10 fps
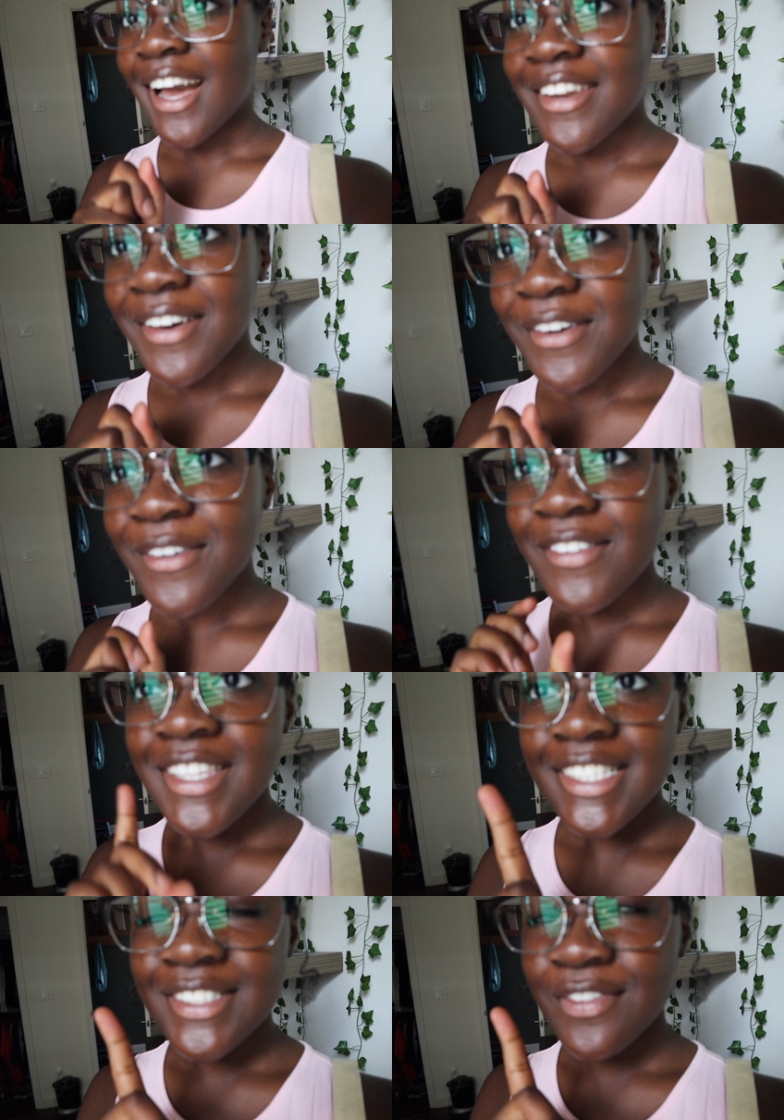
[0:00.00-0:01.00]
I know
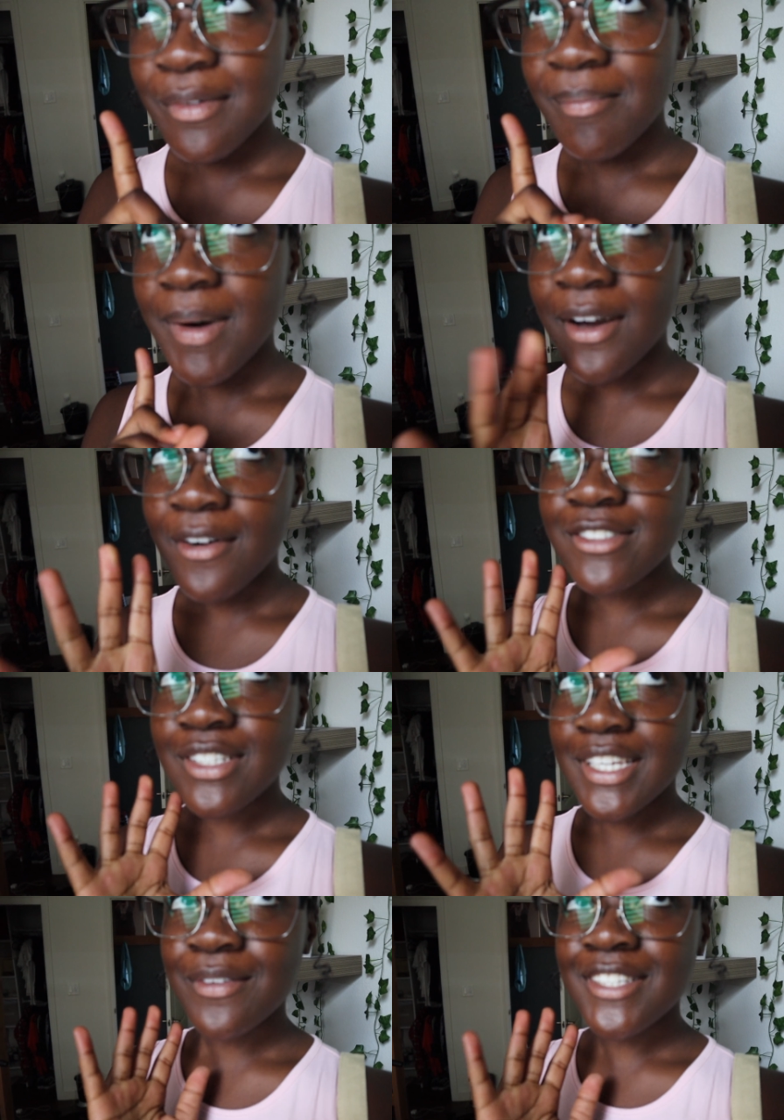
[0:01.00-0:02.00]
this is from my haul, so
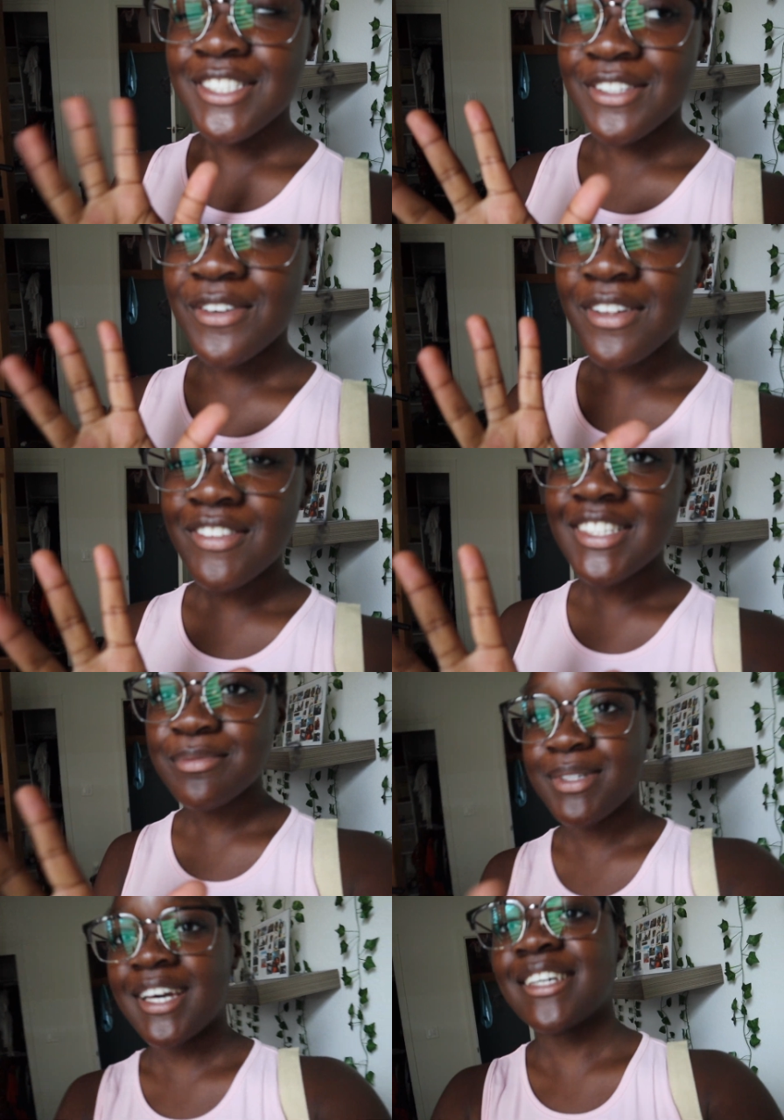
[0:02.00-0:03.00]
I can't really show you all this,
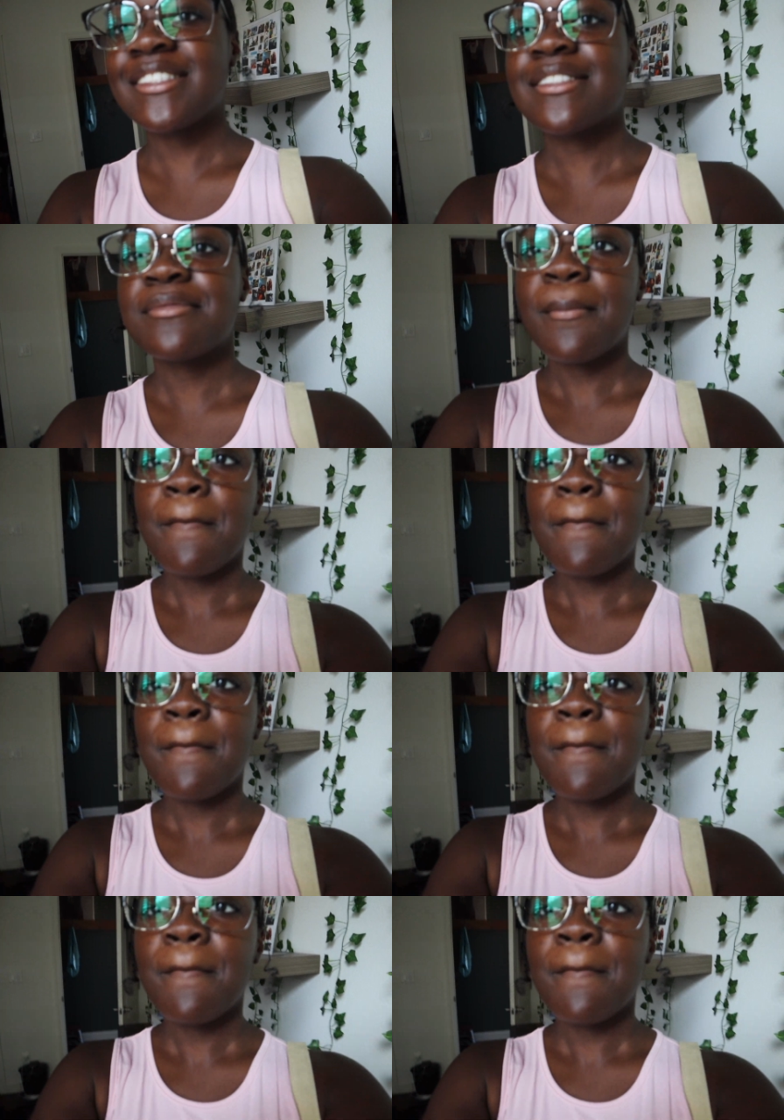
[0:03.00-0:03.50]
but guys,